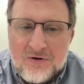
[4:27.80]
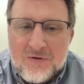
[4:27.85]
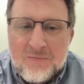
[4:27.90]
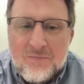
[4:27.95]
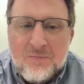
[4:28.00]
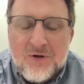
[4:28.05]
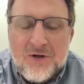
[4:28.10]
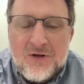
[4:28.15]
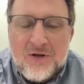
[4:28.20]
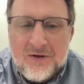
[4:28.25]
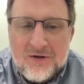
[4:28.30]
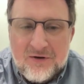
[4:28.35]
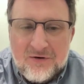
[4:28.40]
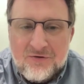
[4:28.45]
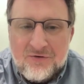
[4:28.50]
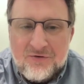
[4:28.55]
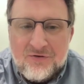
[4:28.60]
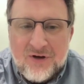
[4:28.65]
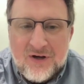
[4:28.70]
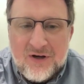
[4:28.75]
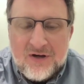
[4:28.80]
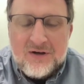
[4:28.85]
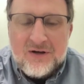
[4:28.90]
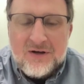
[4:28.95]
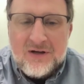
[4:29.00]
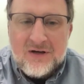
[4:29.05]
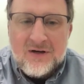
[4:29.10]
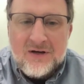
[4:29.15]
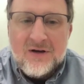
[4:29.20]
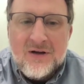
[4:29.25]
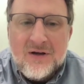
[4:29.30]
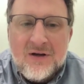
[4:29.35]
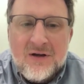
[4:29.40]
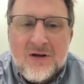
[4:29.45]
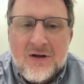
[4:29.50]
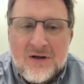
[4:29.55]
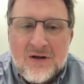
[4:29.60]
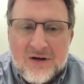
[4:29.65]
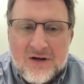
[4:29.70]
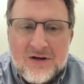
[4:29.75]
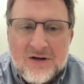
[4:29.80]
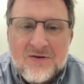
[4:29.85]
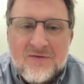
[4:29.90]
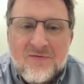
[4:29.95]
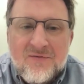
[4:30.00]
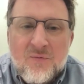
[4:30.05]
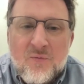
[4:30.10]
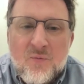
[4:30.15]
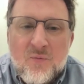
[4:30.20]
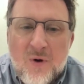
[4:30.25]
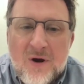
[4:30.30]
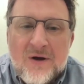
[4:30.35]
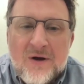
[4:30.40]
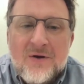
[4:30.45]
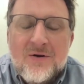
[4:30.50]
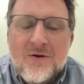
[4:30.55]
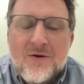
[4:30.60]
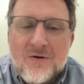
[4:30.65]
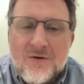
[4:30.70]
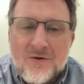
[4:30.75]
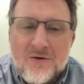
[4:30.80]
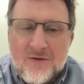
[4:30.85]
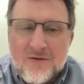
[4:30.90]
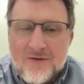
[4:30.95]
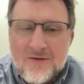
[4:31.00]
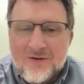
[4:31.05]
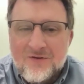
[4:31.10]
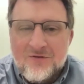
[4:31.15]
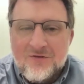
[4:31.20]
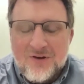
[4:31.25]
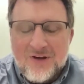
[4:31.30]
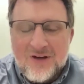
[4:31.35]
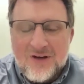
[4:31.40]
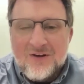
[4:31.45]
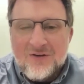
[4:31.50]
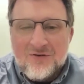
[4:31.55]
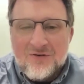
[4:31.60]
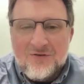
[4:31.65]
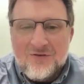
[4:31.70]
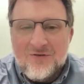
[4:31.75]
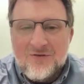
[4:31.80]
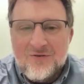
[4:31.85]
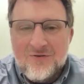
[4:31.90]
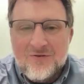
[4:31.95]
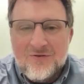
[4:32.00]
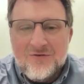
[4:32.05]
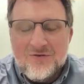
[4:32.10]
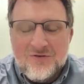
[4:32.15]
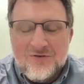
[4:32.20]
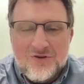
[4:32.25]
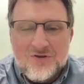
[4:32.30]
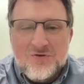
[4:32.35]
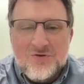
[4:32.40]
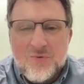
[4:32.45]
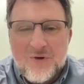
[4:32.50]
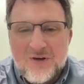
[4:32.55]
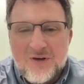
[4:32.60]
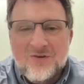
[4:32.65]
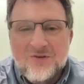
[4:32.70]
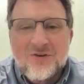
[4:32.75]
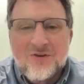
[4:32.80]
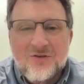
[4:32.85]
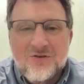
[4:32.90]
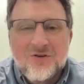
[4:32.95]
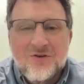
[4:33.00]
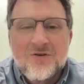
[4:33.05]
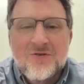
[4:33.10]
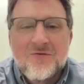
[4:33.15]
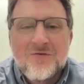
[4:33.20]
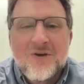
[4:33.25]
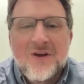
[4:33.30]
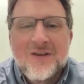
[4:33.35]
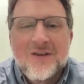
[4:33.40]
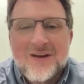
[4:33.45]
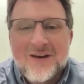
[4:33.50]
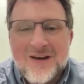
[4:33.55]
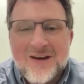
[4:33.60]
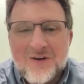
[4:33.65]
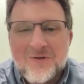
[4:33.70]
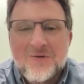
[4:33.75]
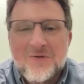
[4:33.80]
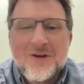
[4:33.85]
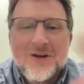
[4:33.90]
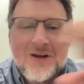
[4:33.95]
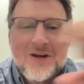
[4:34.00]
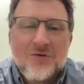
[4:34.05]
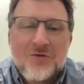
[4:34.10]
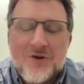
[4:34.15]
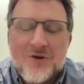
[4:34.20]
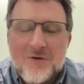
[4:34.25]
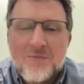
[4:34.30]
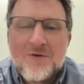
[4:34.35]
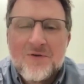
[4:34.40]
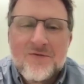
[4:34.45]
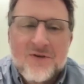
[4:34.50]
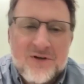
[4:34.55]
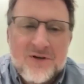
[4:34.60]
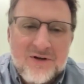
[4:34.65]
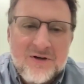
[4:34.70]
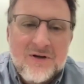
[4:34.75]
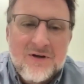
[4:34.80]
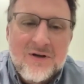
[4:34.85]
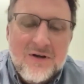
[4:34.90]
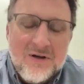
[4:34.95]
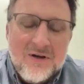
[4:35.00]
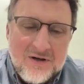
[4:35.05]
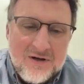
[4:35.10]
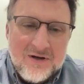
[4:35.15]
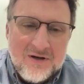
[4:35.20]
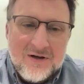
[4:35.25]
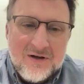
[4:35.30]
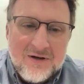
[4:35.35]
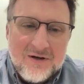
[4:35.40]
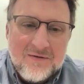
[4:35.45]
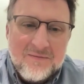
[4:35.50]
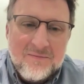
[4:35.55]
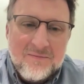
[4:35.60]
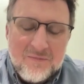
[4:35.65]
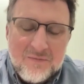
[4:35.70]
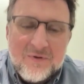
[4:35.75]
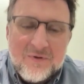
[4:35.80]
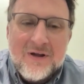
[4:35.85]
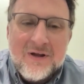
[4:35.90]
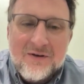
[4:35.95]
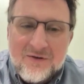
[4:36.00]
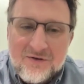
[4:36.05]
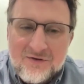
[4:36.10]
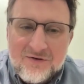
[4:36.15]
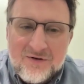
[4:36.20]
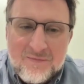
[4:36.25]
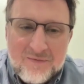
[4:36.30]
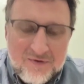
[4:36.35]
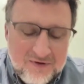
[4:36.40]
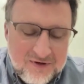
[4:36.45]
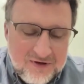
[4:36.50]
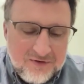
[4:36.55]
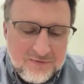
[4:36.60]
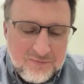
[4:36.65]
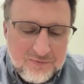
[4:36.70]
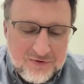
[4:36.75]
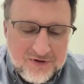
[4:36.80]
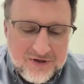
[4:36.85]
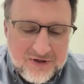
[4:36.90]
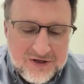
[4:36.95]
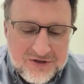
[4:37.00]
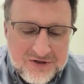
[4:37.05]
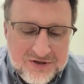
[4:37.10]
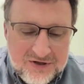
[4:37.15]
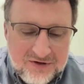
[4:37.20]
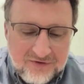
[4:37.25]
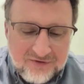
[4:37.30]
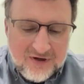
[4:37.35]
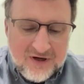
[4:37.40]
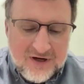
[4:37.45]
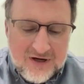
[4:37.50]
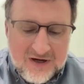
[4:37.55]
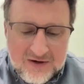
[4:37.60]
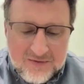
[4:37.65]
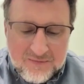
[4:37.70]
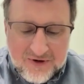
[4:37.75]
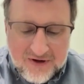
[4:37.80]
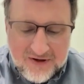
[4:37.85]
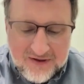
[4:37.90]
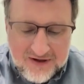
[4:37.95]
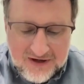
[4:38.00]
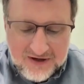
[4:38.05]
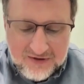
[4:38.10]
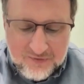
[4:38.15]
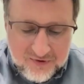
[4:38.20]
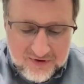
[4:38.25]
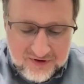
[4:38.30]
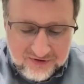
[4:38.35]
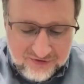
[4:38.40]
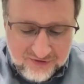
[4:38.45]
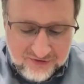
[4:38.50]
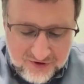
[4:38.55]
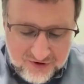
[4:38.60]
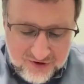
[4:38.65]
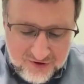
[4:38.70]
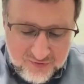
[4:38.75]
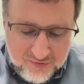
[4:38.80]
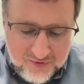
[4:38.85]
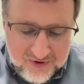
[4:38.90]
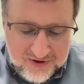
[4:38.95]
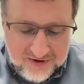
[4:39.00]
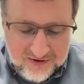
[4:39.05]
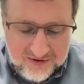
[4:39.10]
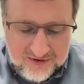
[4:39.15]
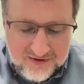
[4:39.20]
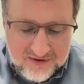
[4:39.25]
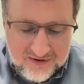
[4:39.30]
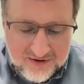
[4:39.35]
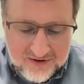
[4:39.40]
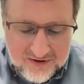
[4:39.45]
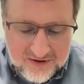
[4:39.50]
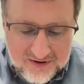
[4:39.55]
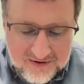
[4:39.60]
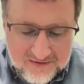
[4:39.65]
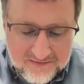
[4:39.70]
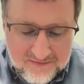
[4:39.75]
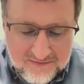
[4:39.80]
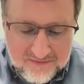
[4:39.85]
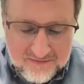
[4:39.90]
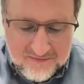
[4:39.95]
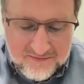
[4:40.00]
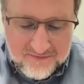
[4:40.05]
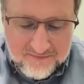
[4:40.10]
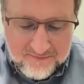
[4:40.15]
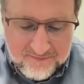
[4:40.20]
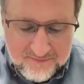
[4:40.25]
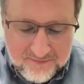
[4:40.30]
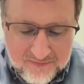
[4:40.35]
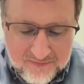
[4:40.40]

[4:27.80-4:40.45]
completely understanding kind of where this case situates itself and then how the outcome of it um, led to some of these protections. But I think I want to start with um,